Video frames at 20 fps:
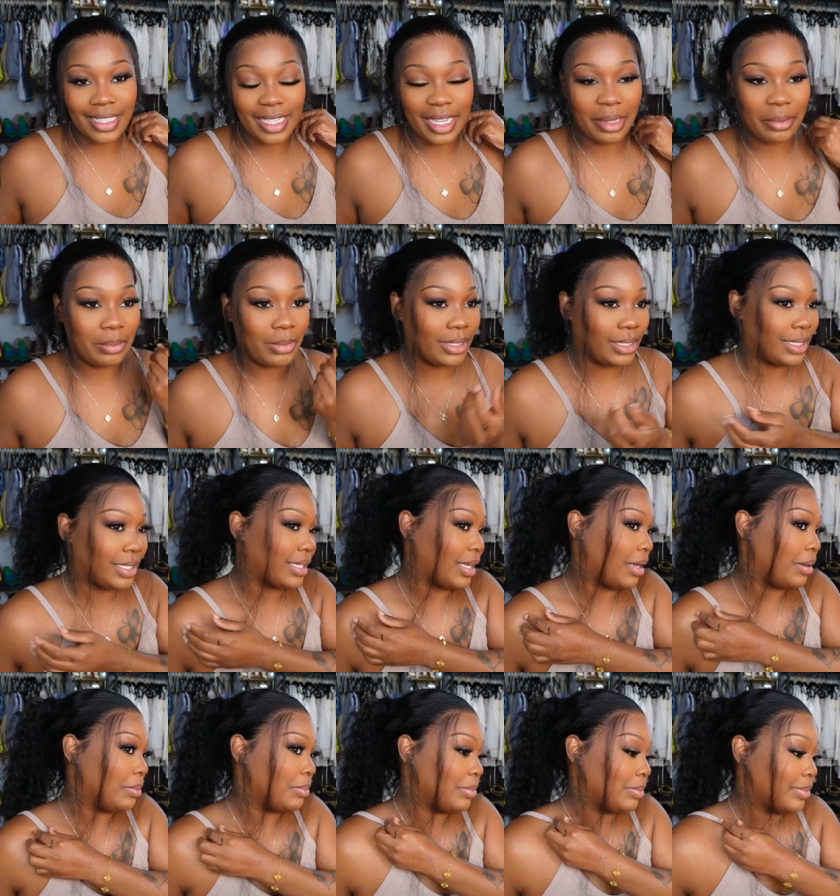to get me
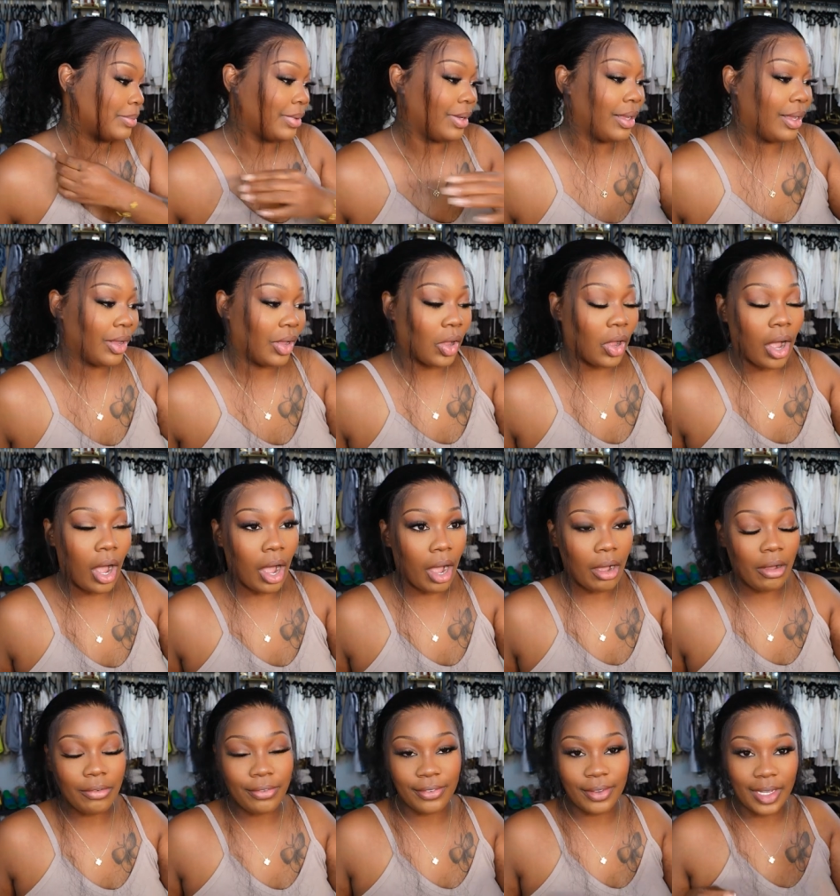some
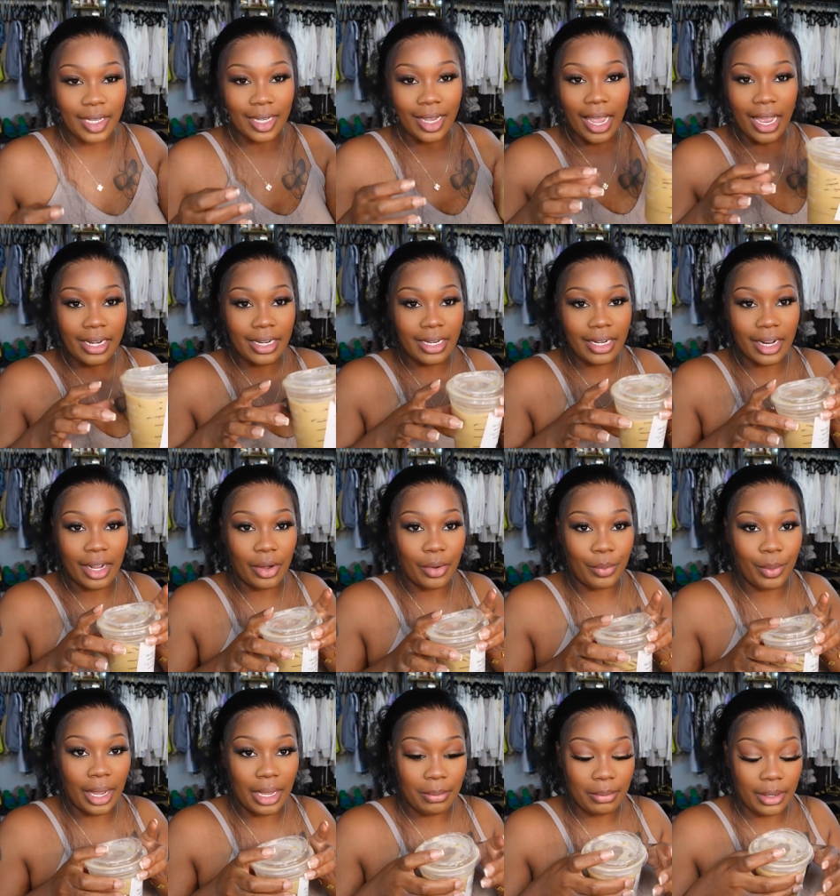coffee i need to
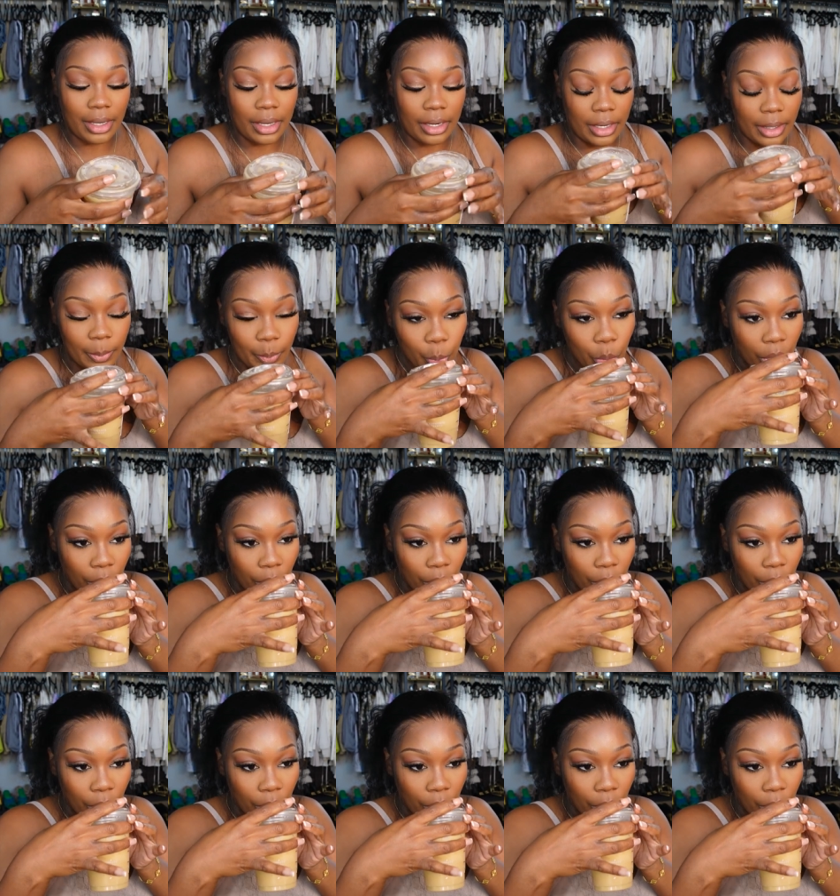wake me up